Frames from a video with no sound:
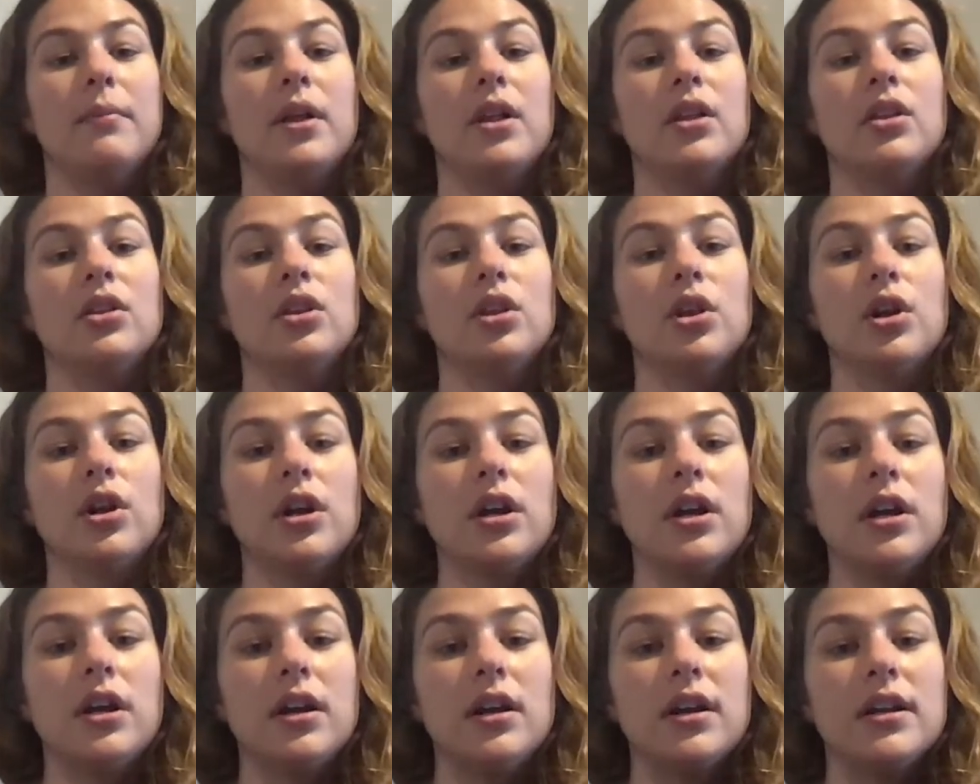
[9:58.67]

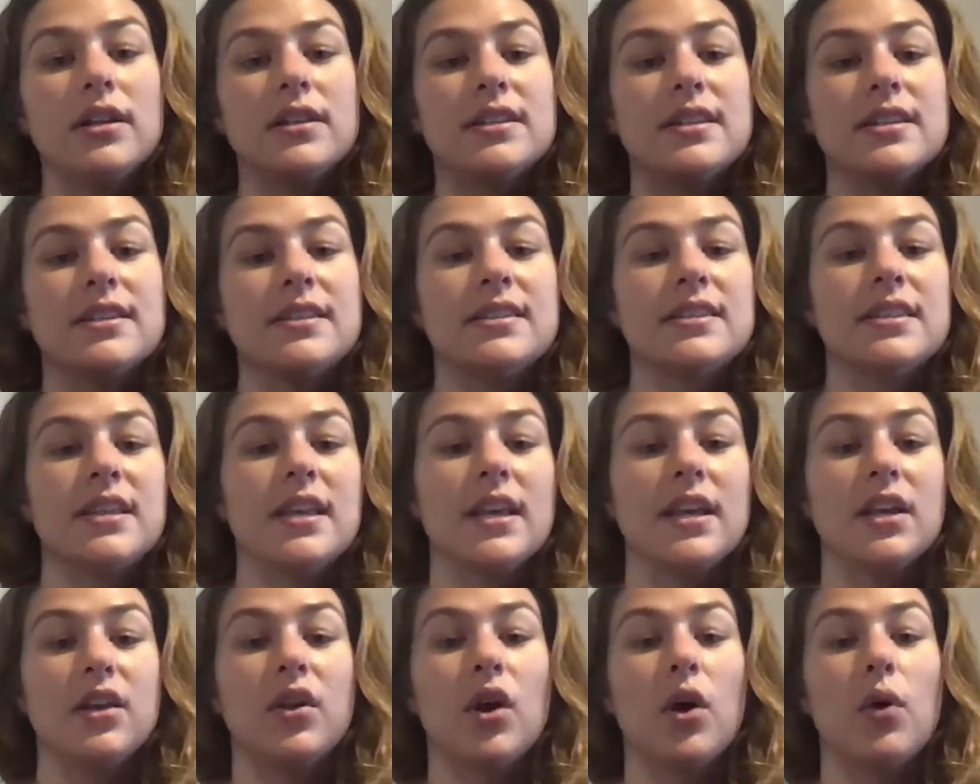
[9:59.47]
Learn to
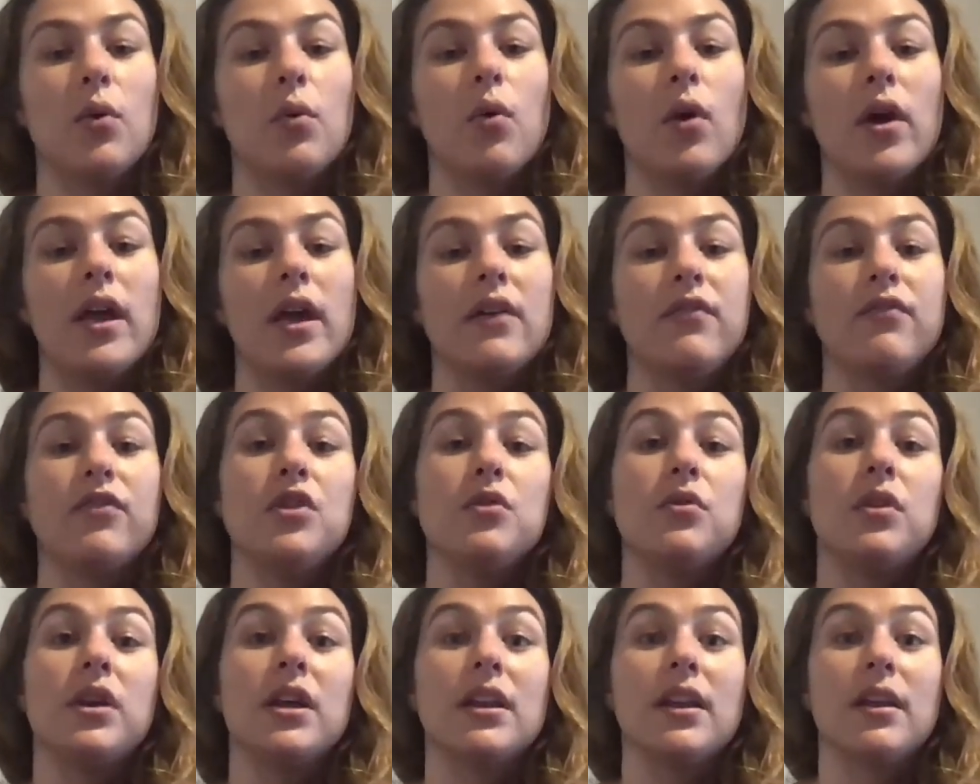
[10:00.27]
see, if
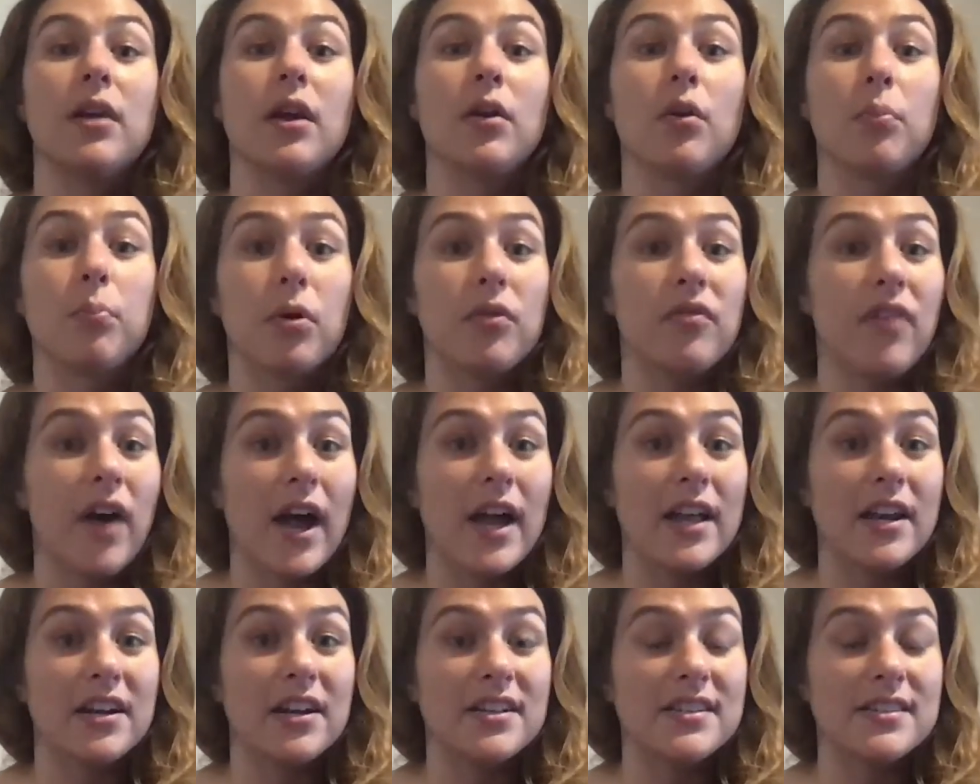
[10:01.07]
you can
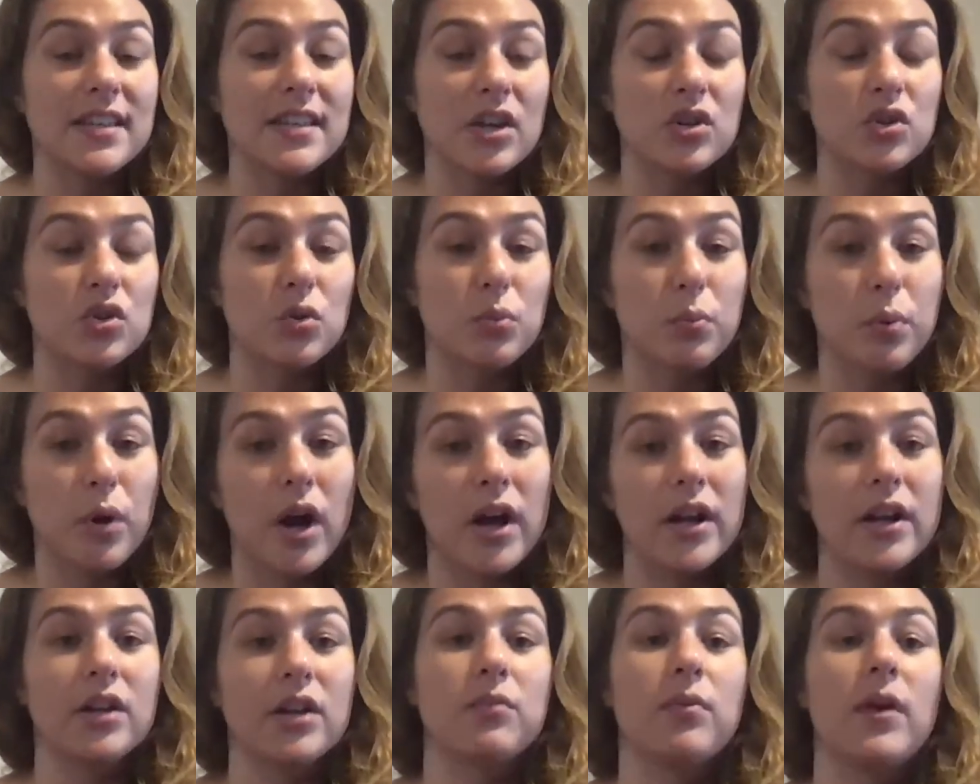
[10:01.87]
provide an essential
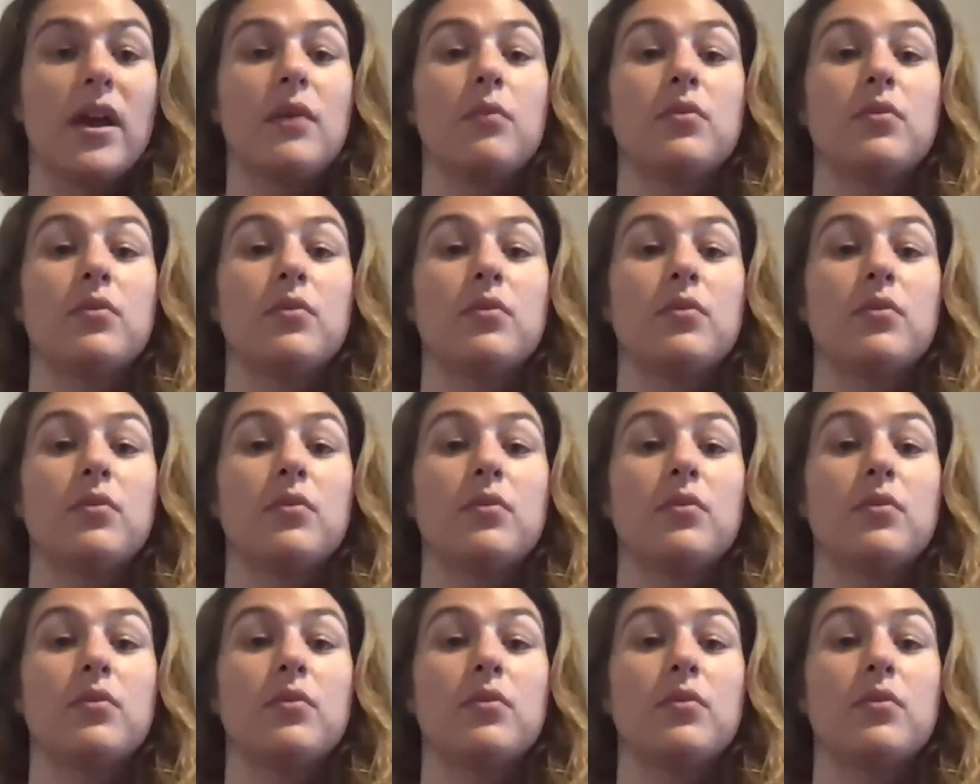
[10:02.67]
product, right?